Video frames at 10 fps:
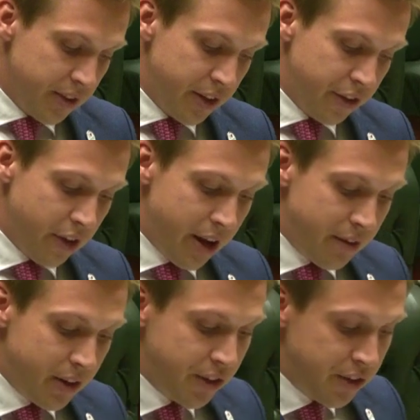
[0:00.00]
to set aside
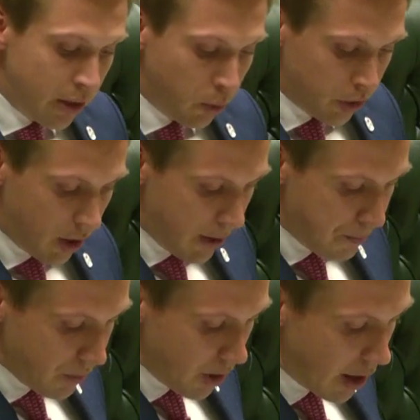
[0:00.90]
even a single dollar,
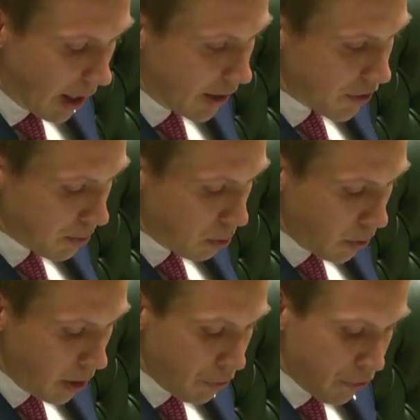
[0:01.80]
a highly
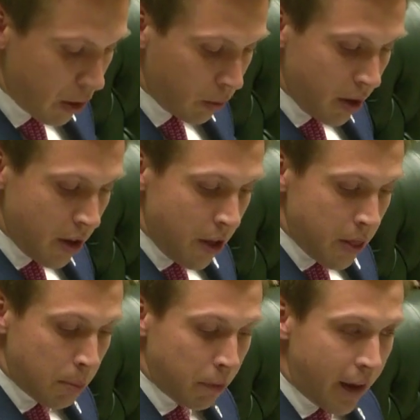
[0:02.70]
disappointing result.
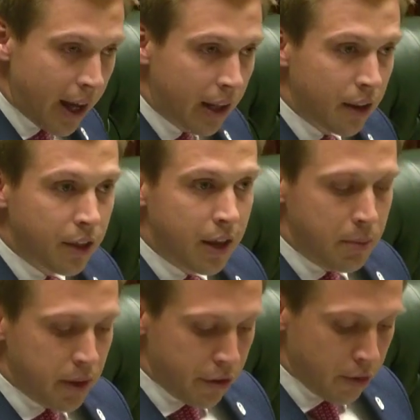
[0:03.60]
The prevailing
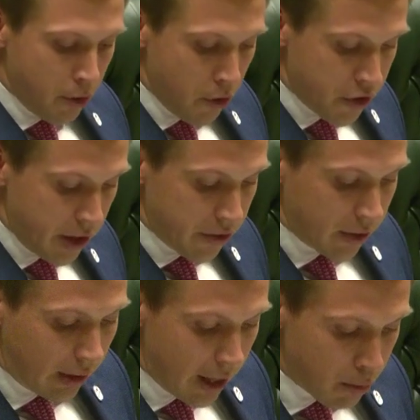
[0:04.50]
theme that is emerging is
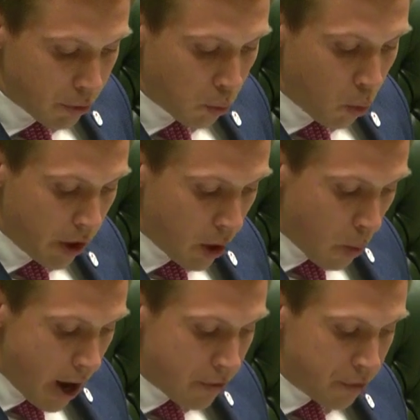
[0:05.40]
that Labor is walking
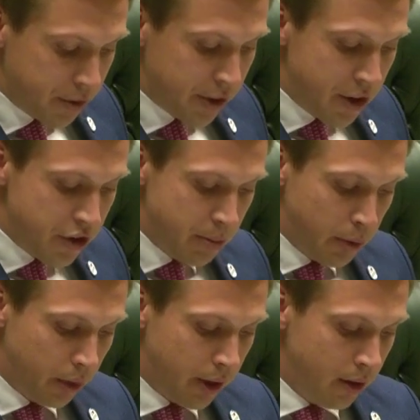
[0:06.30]
away from TG
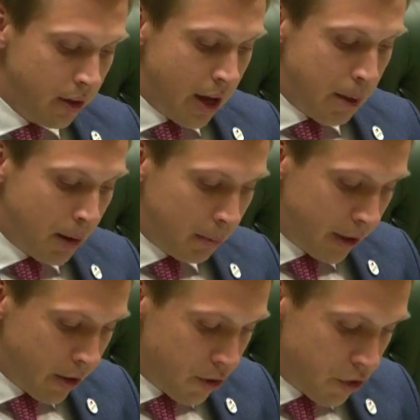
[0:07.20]
Millner and
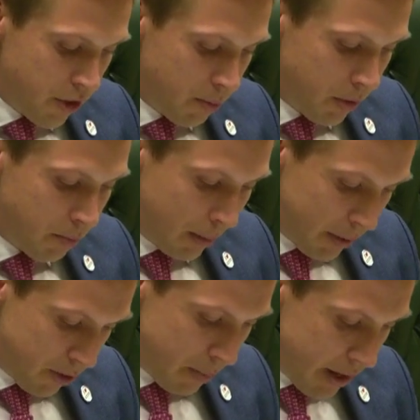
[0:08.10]
public ownership of
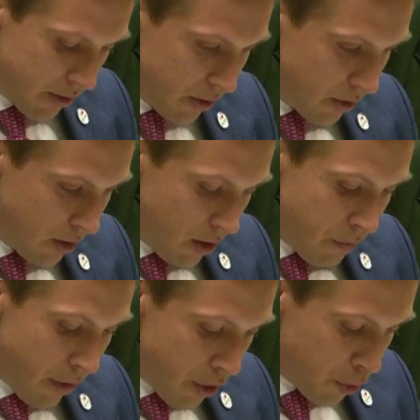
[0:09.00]
public spaces.
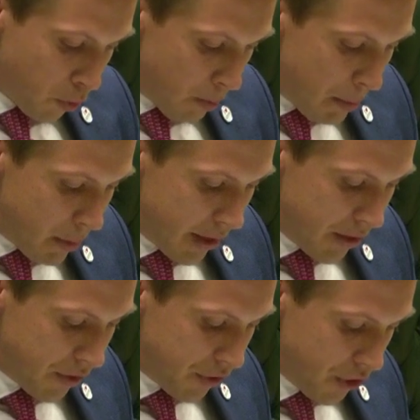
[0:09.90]
Voters will remember
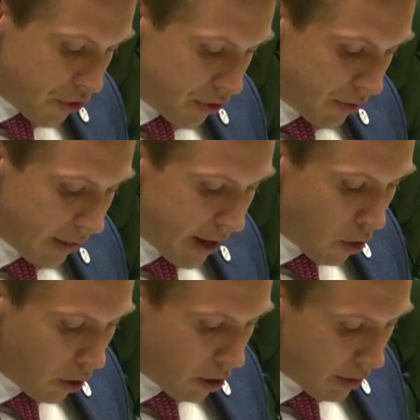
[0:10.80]
these decisions if they are
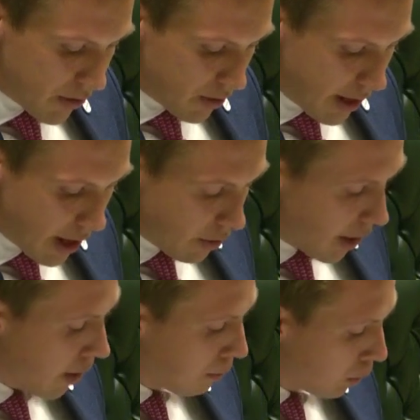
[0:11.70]
not corrected now,
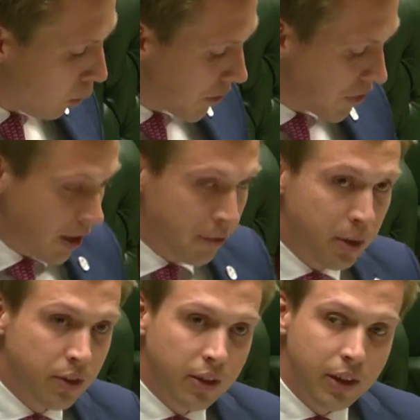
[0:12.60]
and I implore this
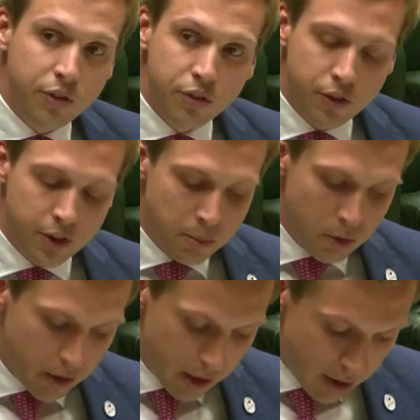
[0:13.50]
government to listen to the
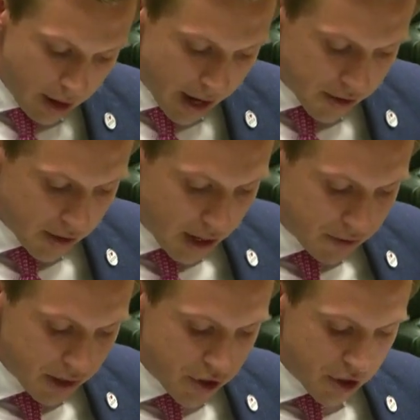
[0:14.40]
community and save
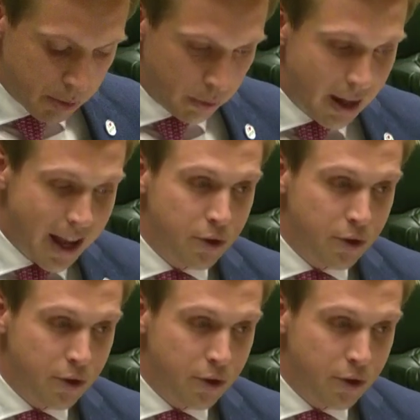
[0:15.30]
TG Millner